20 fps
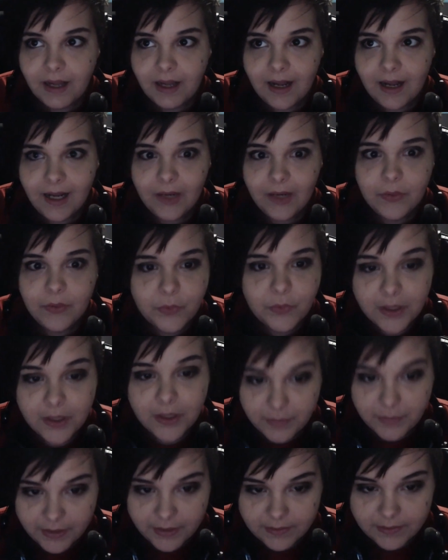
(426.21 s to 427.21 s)
I would
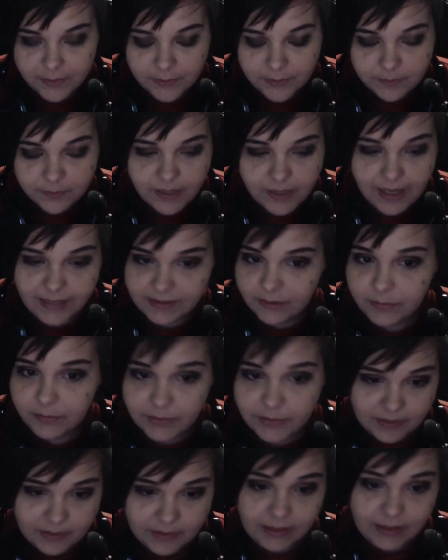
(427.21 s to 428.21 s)
recommend, as I've
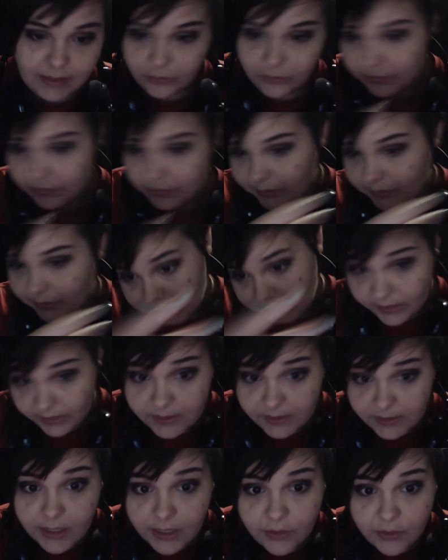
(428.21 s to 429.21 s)
been saying throughout the
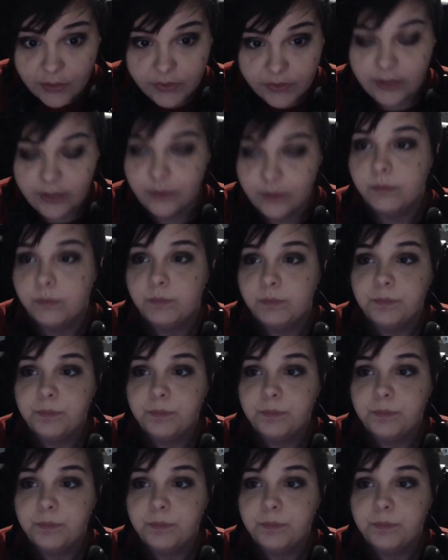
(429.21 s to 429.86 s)
entire video,